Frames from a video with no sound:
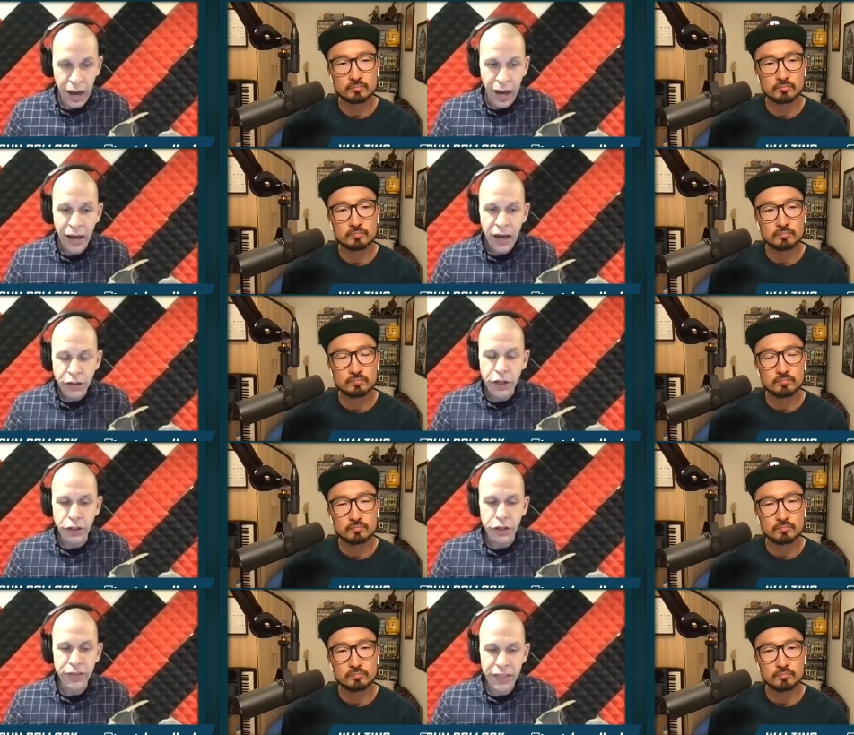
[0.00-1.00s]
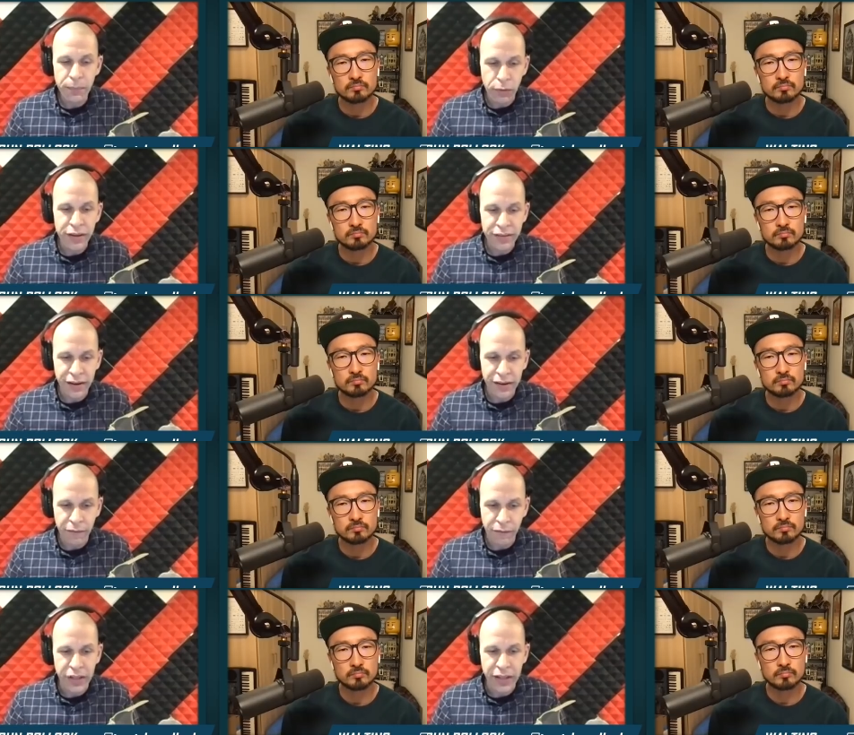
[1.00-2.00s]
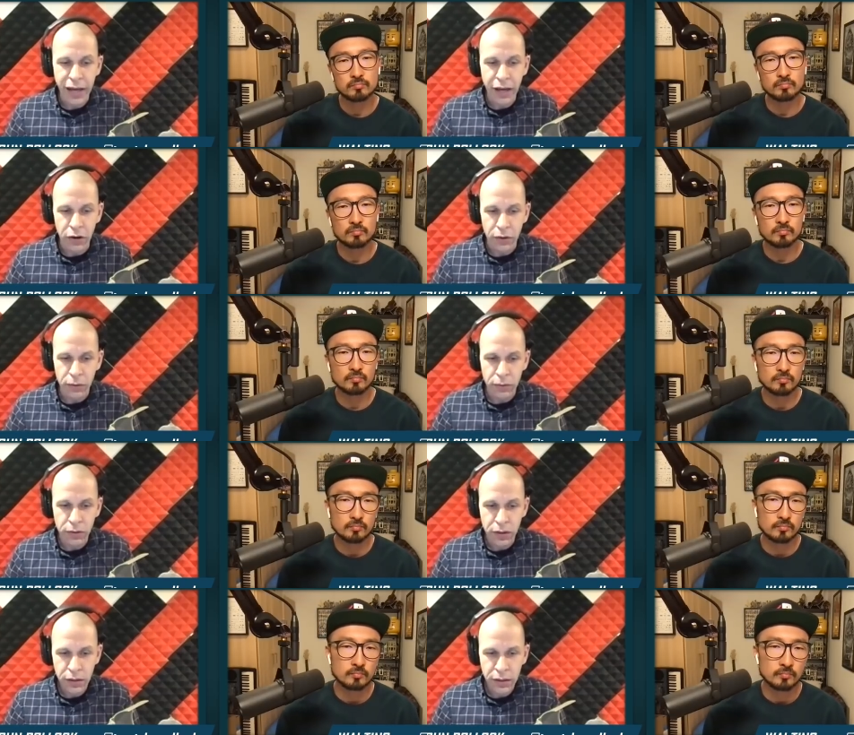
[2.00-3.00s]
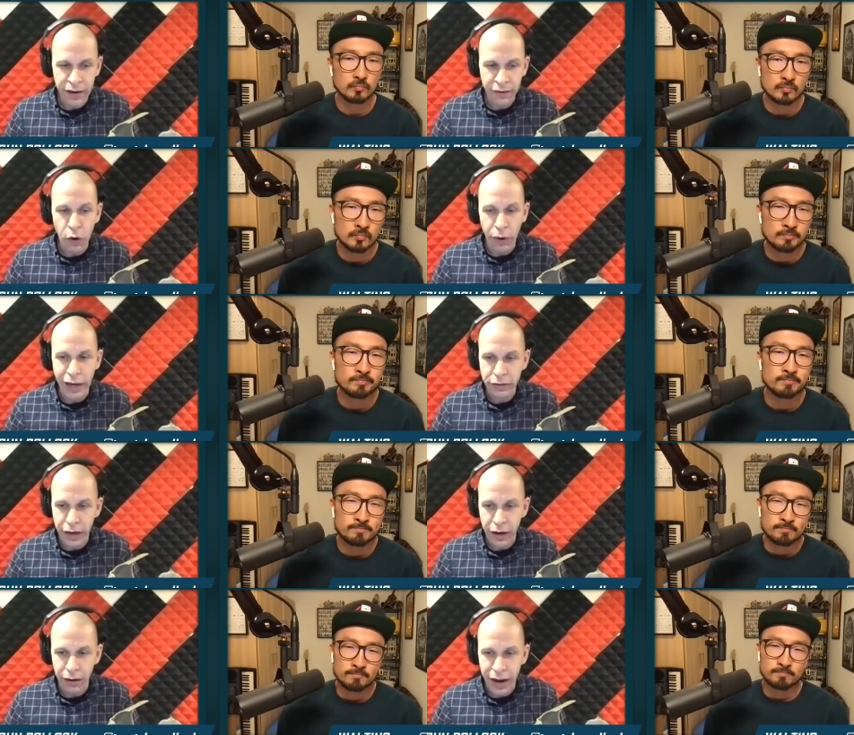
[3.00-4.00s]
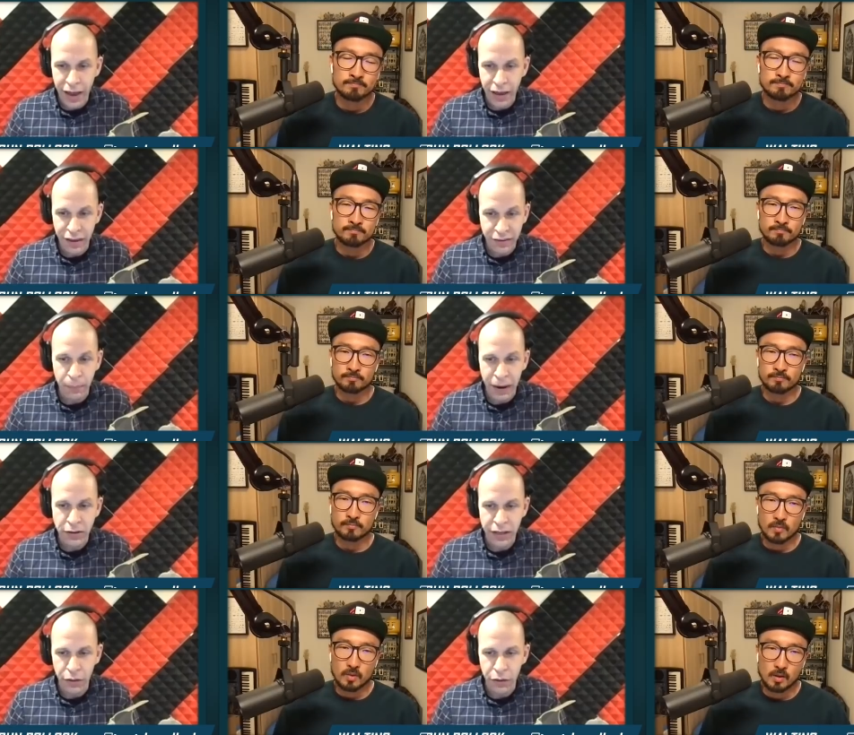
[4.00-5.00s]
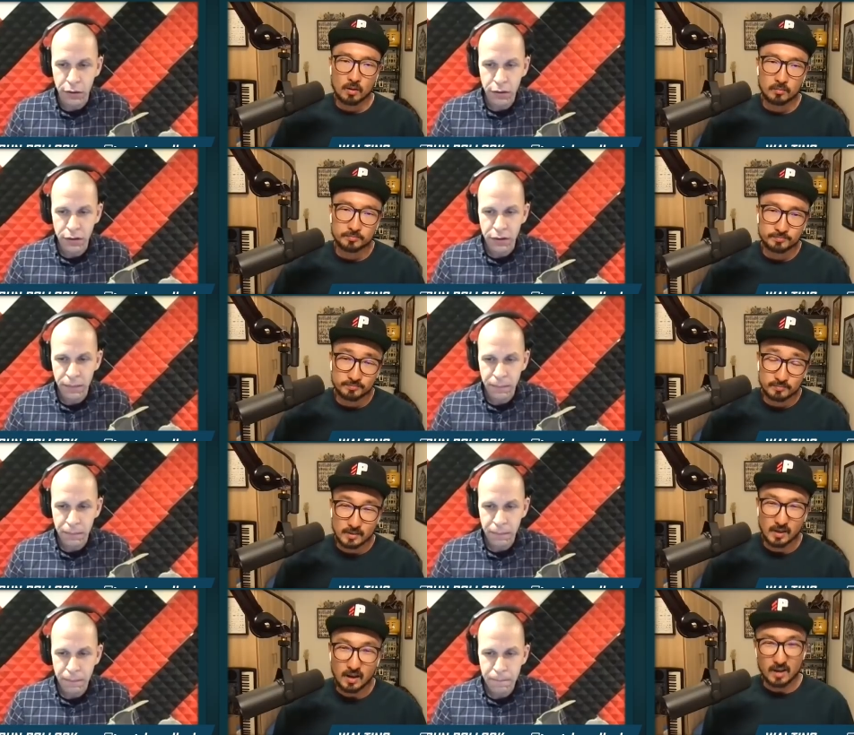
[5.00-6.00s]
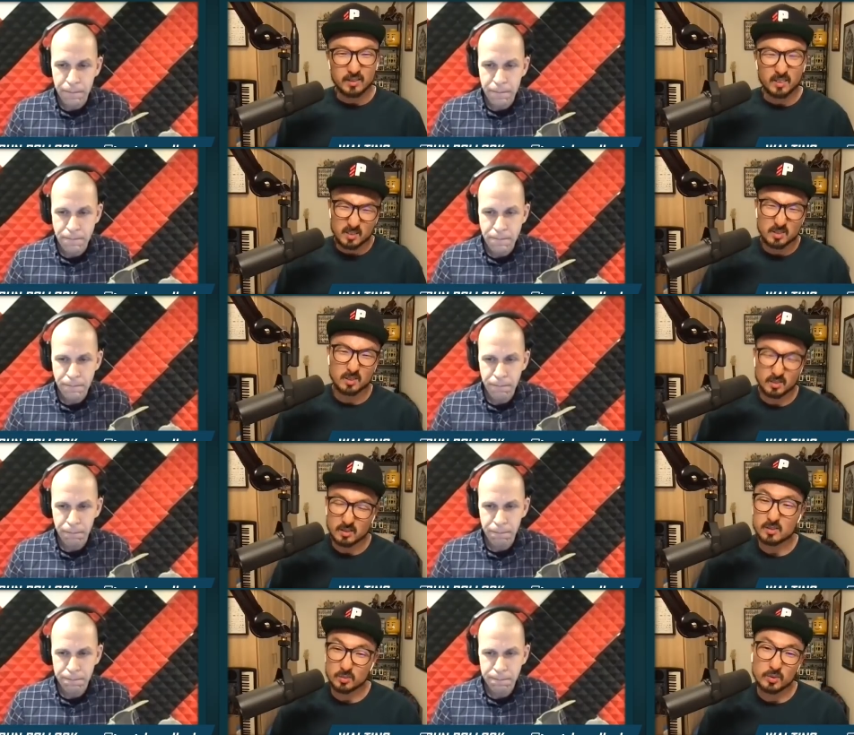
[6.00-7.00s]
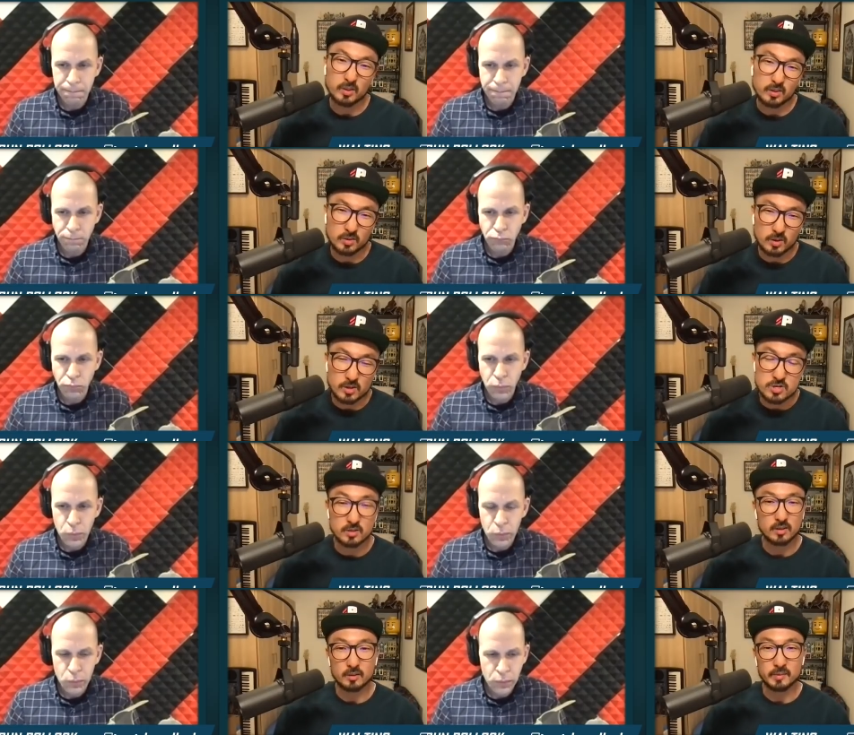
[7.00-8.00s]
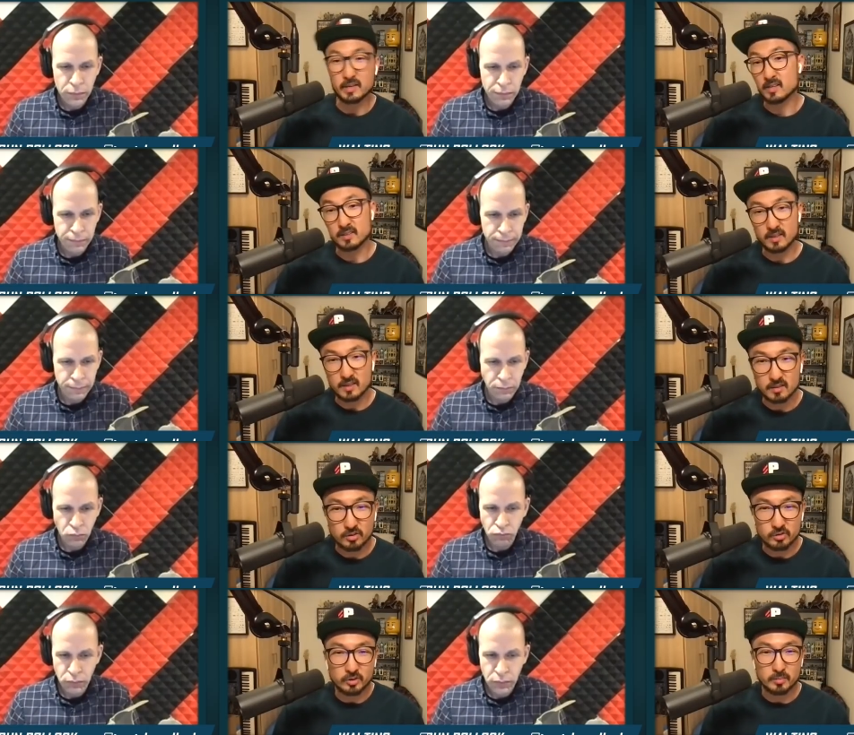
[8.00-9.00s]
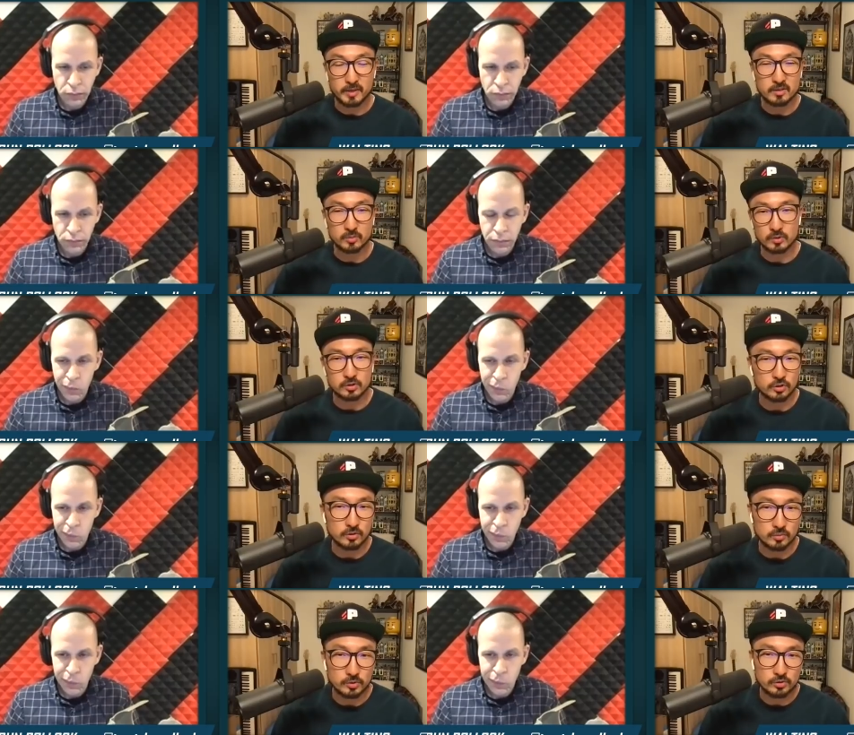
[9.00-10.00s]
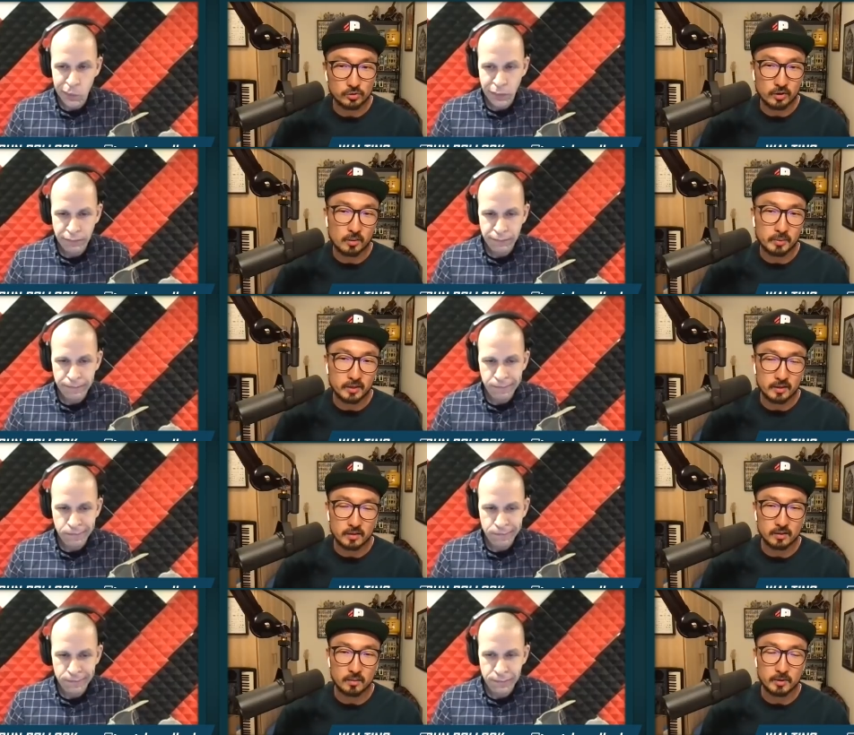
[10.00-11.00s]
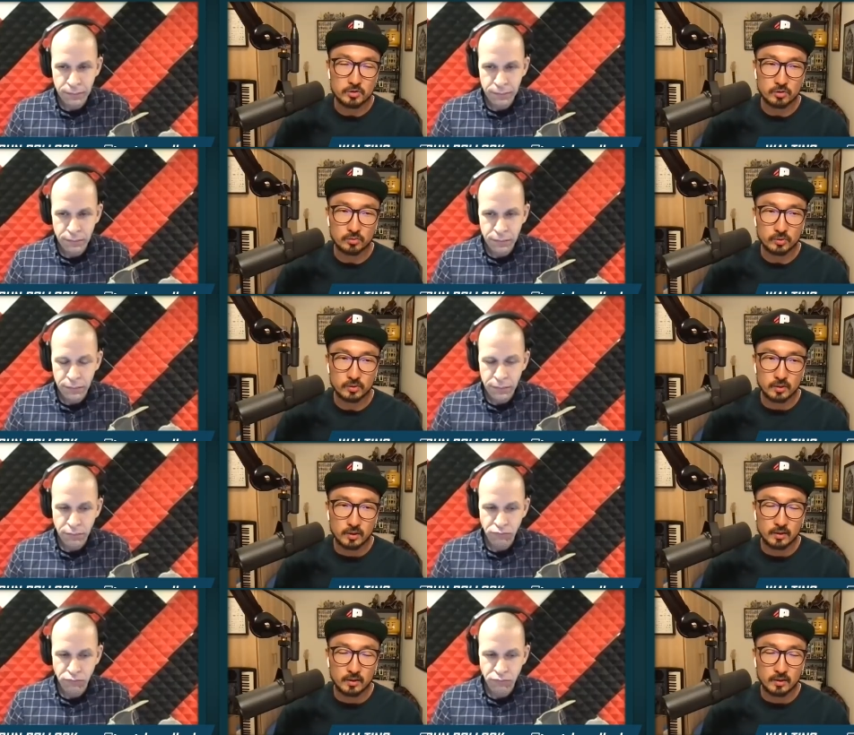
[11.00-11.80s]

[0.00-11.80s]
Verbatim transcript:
Speaker 1: I do, do you see Breeze and Fandango kind of going out there as, as a pair together?
Speaker 2: I think that's a that's a really good question. I mean, I think it largely depends what sort what sort of company they, they might join with.